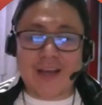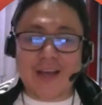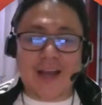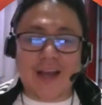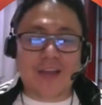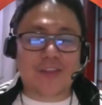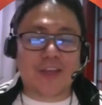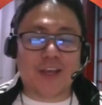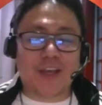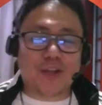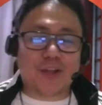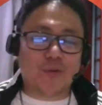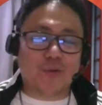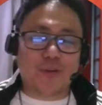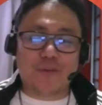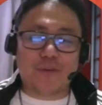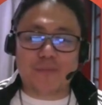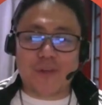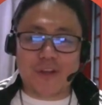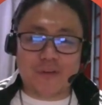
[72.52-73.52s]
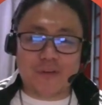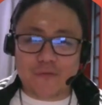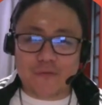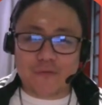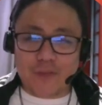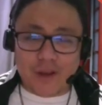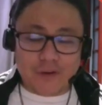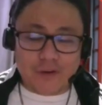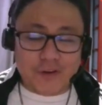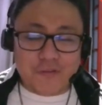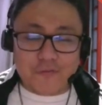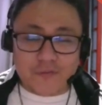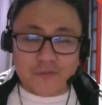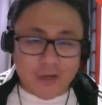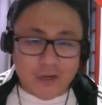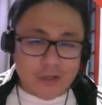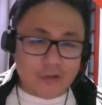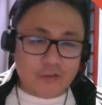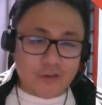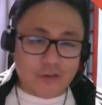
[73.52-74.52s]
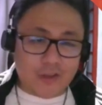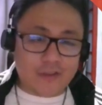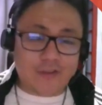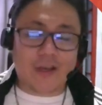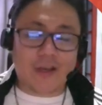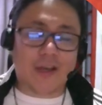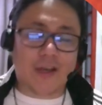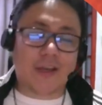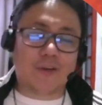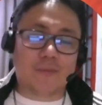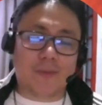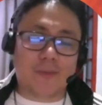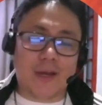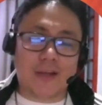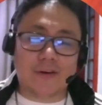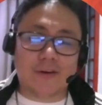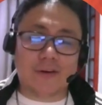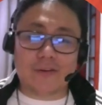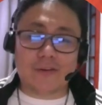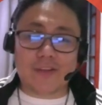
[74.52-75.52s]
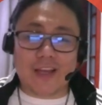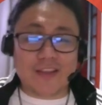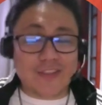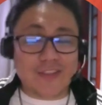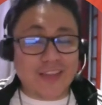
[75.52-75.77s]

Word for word: I think it would have been a very fun Jeskai commander because I